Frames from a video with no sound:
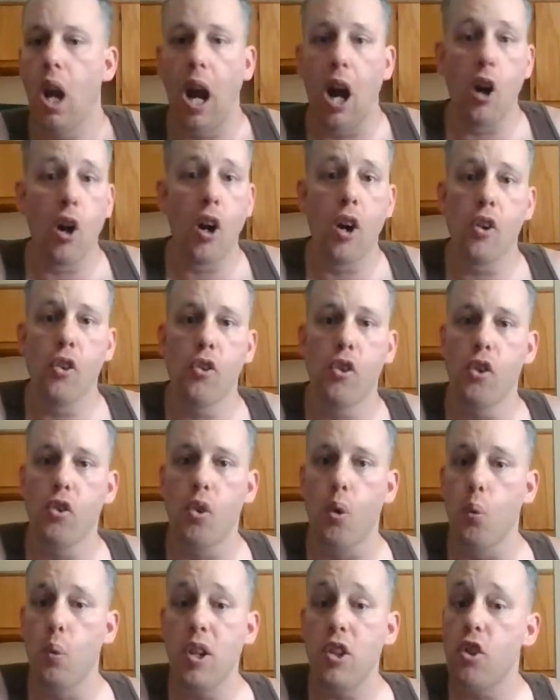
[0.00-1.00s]
our house
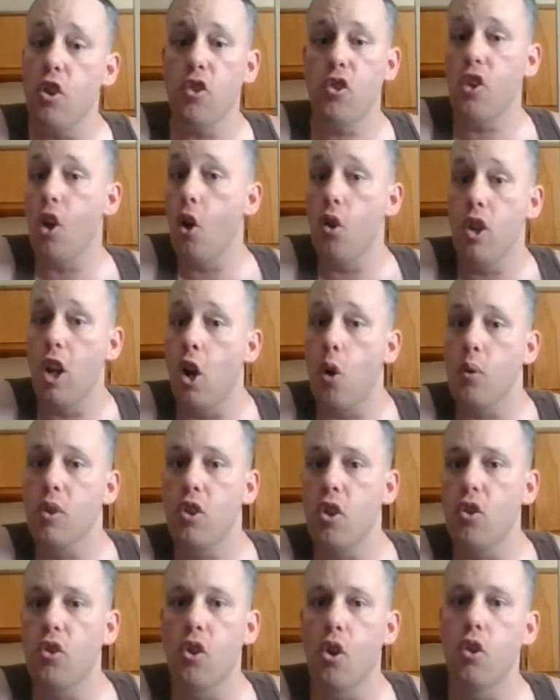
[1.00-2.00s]
system. We just don't know. We
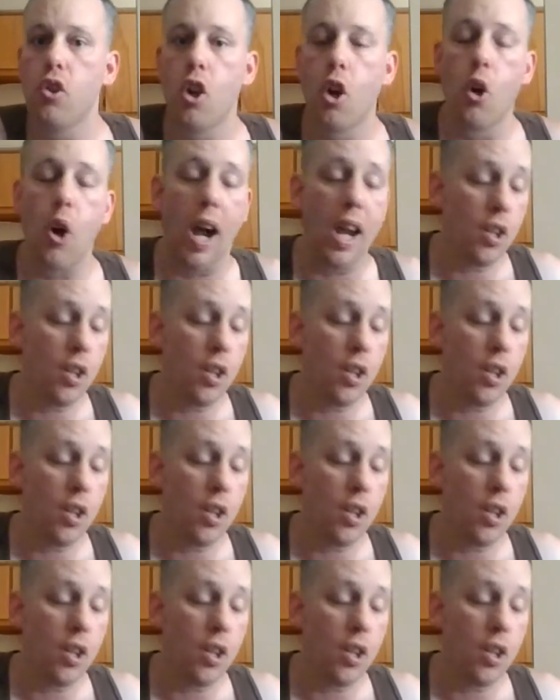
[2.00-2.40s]
just don't know.